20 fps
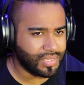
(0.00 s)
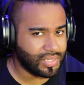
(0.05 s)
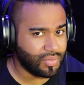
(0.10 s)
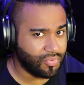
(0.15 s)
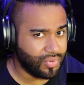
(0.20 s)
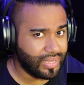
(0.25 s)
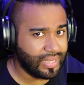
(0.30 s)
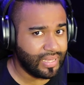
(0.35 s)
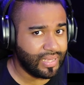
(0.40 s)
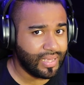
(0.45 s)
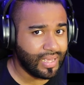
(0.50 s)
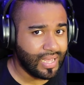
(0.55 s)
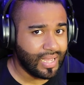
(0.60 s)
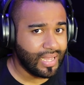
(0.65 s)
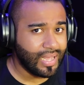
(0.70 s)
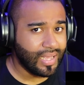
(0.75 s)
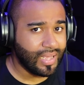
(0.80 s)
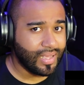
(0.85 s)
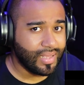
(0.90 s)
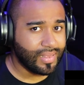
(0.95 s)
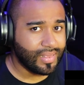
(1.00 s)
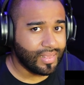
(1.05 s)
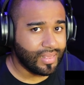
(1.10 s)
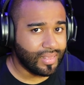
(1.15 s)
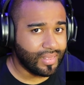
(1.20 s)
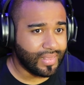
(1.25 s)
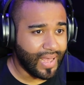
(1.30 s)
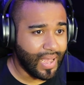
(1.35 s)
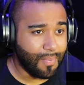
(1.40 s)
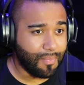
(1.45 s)
Is it really
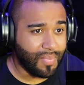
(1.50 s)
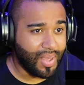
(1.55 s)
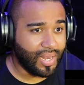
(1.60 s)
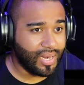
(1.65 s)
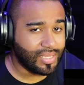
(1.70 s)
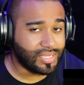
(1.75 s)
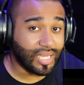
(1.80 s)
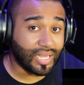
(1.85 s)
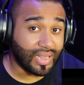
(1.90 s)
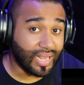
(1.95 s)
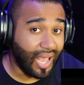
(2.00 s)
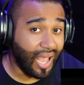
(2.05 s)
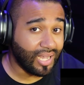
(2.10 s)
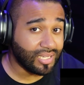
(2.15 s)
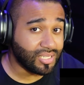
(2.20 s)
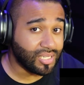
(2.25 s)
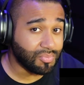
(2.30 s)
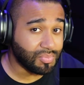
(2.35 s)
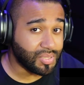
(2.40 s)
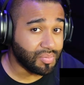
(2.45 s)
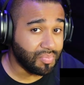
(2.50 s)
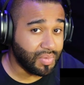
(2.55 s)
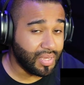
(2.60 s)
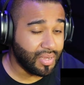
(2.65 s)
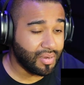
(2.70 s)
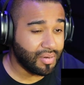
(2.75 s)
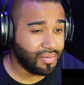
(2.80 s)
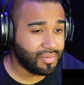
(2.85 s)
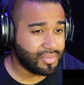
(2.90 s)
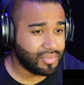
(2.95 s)
that many to last him some
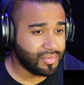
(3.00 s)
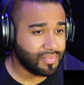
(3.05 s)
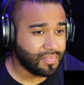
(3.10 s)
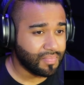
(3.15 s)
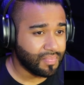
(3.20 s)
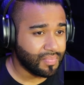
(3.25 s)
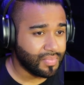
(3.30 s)
years?